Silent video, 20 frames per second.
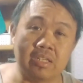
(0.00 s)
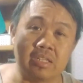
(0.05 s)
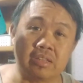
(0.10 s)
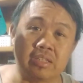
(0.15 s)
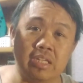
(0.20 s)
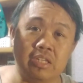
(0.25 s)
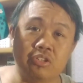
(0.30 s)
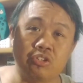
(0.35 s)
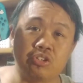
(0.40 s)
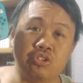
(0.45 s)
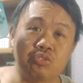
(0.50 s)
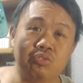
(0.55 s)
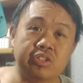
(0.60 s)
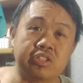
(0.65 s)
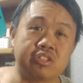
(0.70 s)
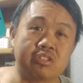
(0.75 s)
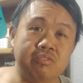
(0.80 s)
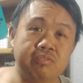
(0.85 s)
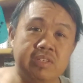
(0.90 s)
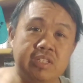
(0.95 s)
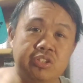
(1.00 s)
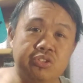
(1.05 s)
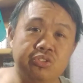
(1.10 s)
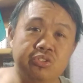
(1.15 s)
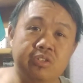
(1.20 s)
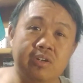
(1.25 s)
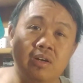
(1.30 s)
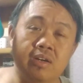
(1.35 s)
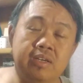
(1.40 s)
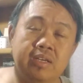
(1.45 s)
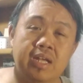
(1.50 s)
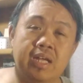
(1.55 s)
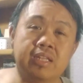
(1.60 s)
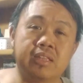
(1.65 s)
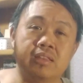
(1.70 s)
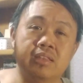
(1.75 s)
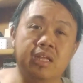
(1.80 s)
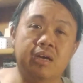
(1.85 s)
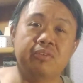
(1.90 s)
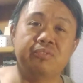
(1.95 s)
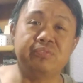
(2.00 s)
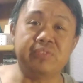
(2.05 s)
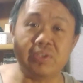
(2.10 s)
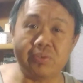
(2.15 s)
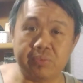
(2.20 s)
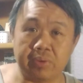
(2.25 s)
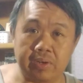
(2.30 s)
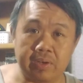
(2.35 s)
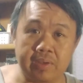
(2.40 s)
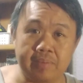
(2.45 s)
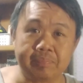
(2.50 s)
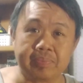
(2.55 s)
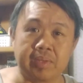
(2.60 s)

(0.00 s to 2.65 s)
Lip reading: Nintendo Switch V2, not the V1,